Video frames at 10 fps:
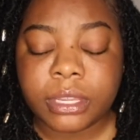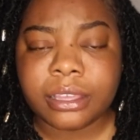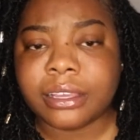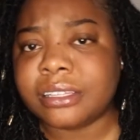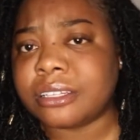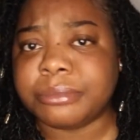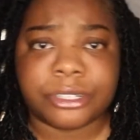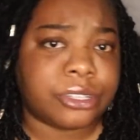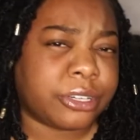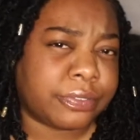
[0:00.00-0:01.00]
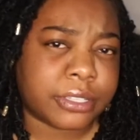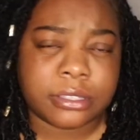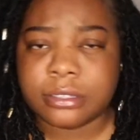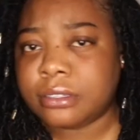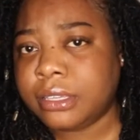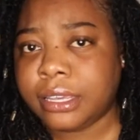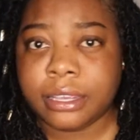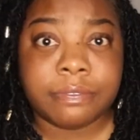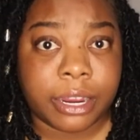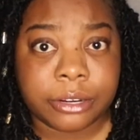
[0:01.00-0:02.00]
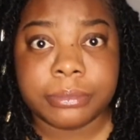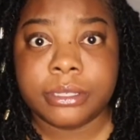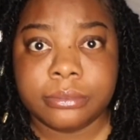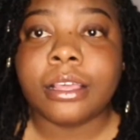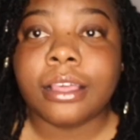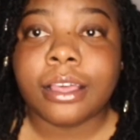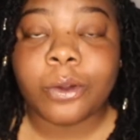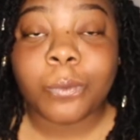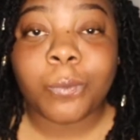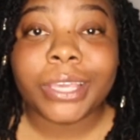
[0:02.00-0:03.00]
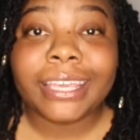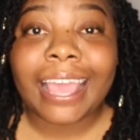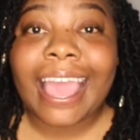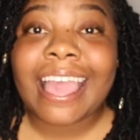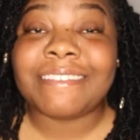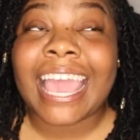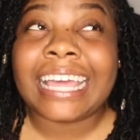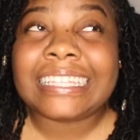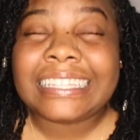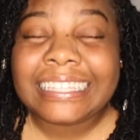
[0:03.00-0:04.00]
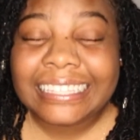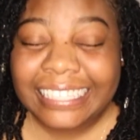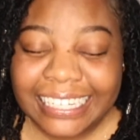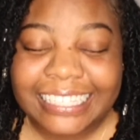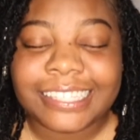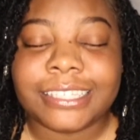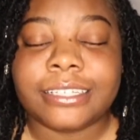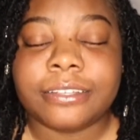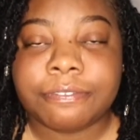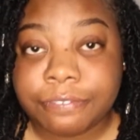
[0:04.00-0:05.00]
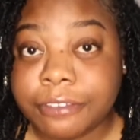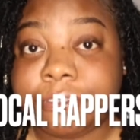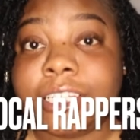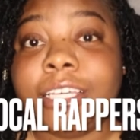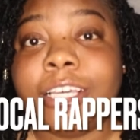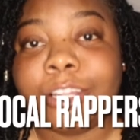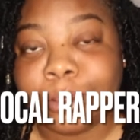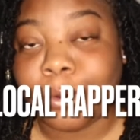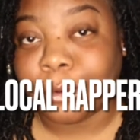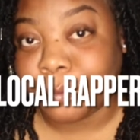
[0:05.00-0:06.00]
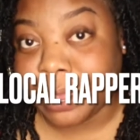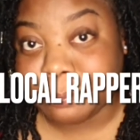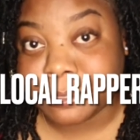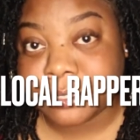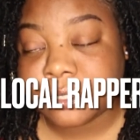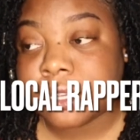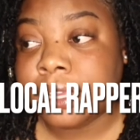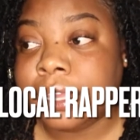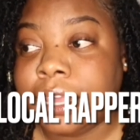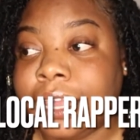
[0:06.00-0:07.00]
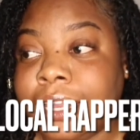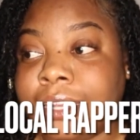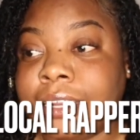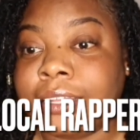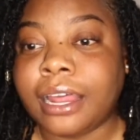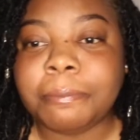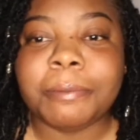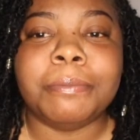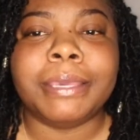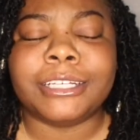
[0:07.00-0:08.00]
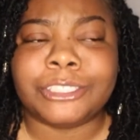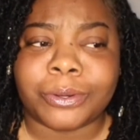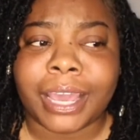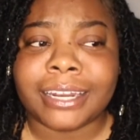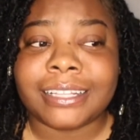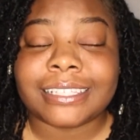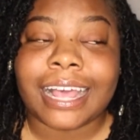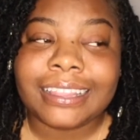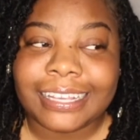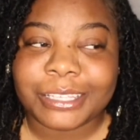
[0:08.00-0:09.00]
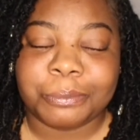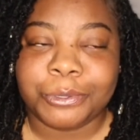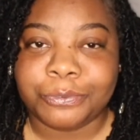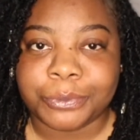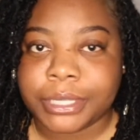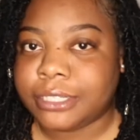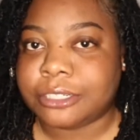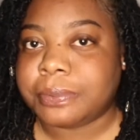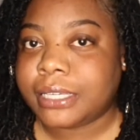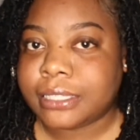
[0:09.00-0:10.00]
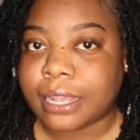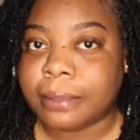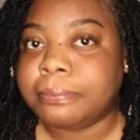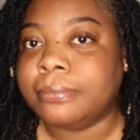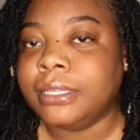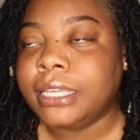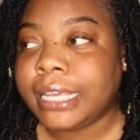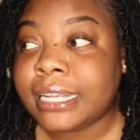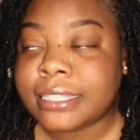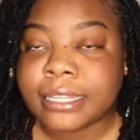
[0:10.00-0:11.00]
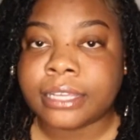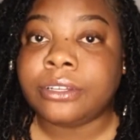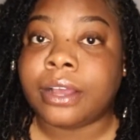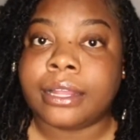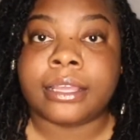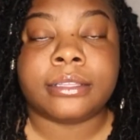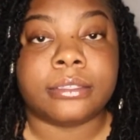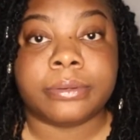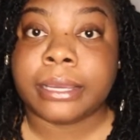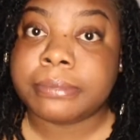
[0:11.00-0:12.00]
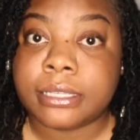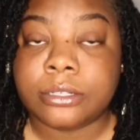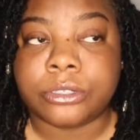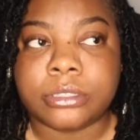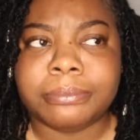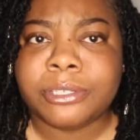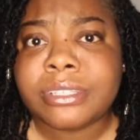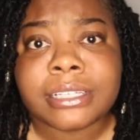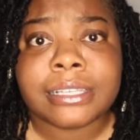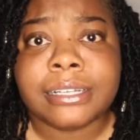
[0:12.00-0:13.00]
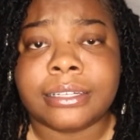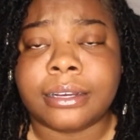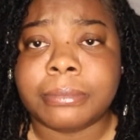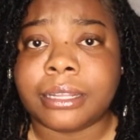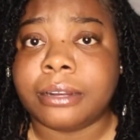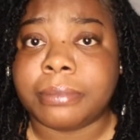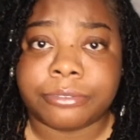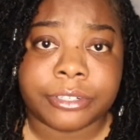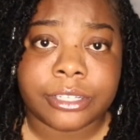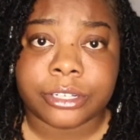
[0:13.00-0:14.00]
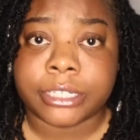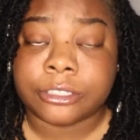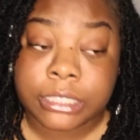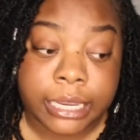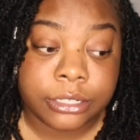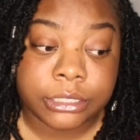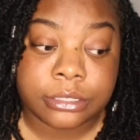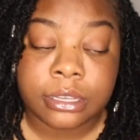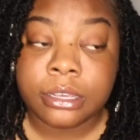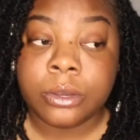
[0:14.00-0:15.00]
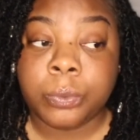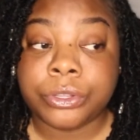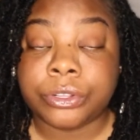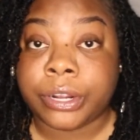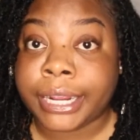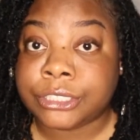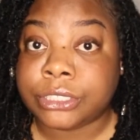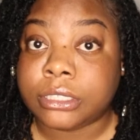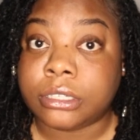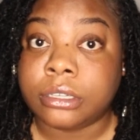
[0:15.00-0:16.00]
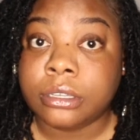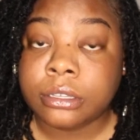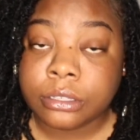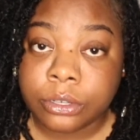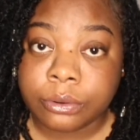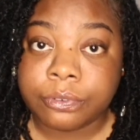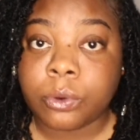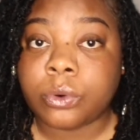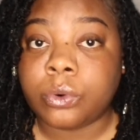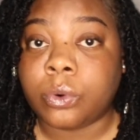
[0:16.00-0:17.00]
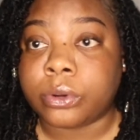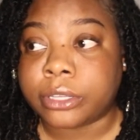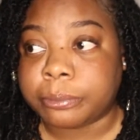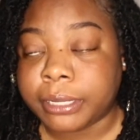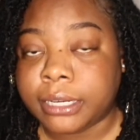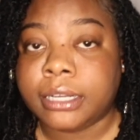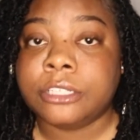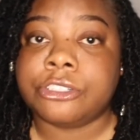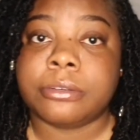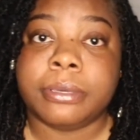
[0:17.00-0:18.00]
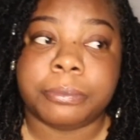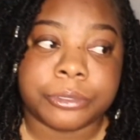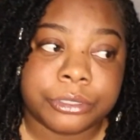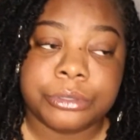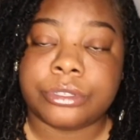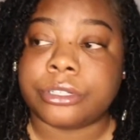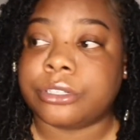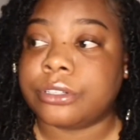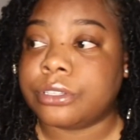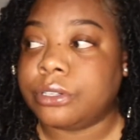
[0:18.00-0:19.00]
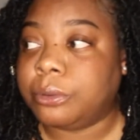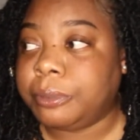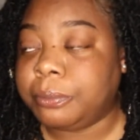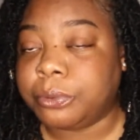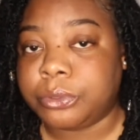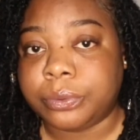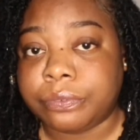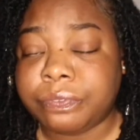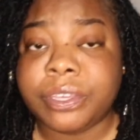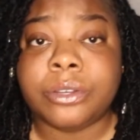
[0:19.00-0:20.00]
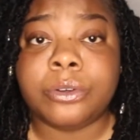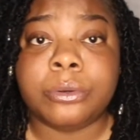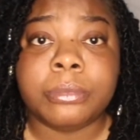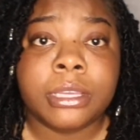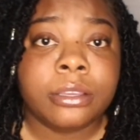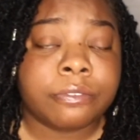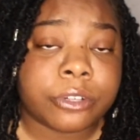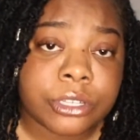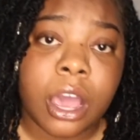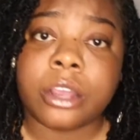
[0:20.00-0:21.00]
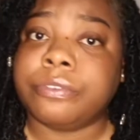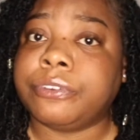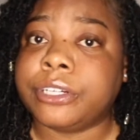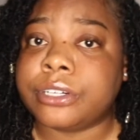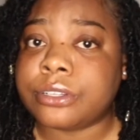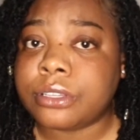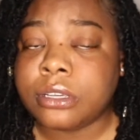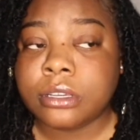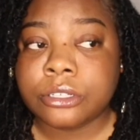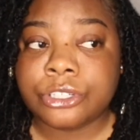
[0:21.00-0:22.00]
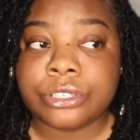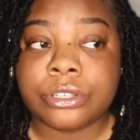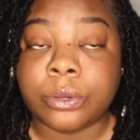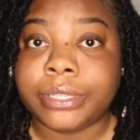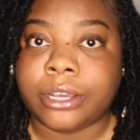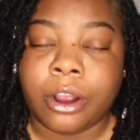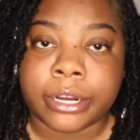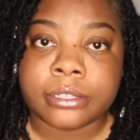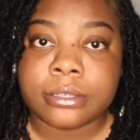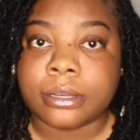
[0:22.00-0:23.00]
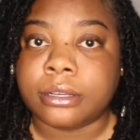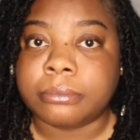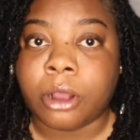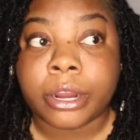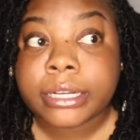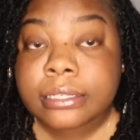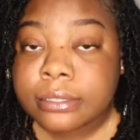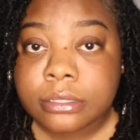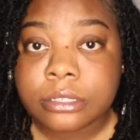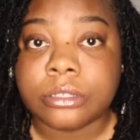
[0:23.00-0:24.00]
customer service environment. We have at least 50 local rappers. And a lot of people make a joke out of this. I think it's a beautiful thing, just because I'm into that. I like the rap scene or the music scene. A lot of my friends are entertainers, whether they're actually vocal or they're playing an instrument, producers, people doing film, photographers, just, the arts, artists,